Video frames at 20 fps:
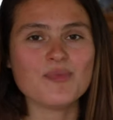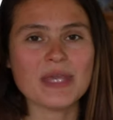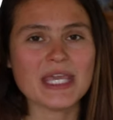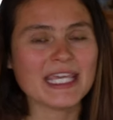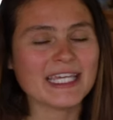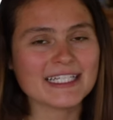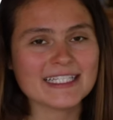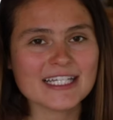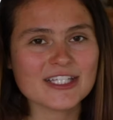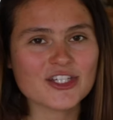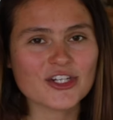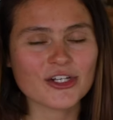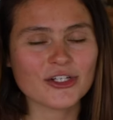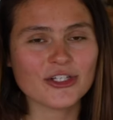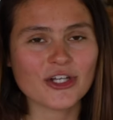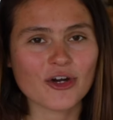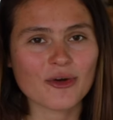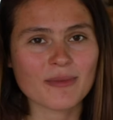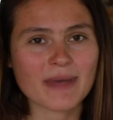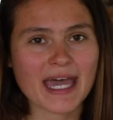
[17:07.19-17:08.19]
Being a digital
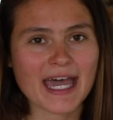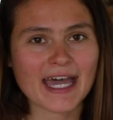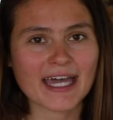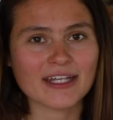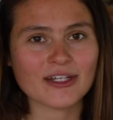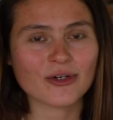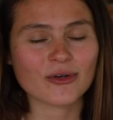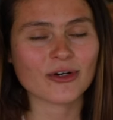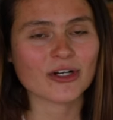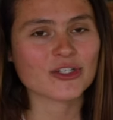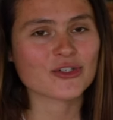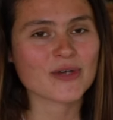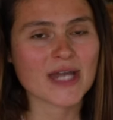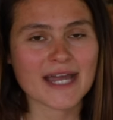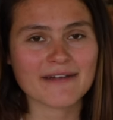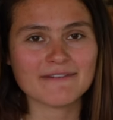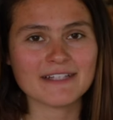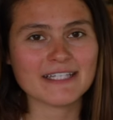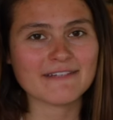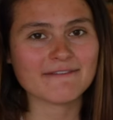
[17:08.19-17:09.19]
nomad or a
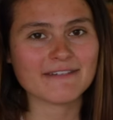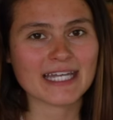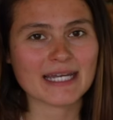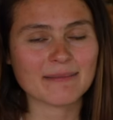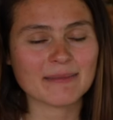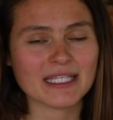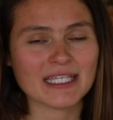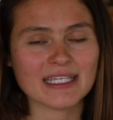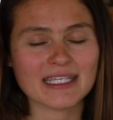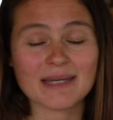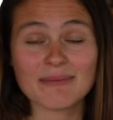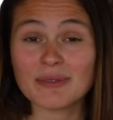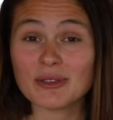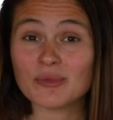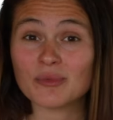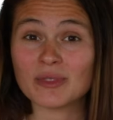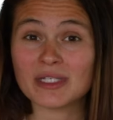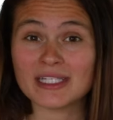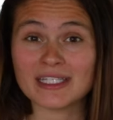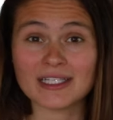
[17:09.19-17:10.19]
traveling family can be
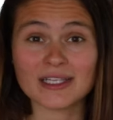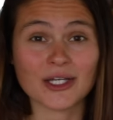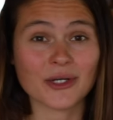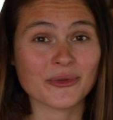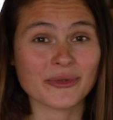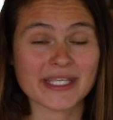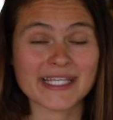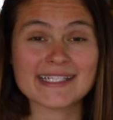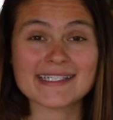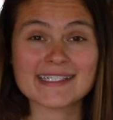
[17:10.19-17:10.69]
really lonely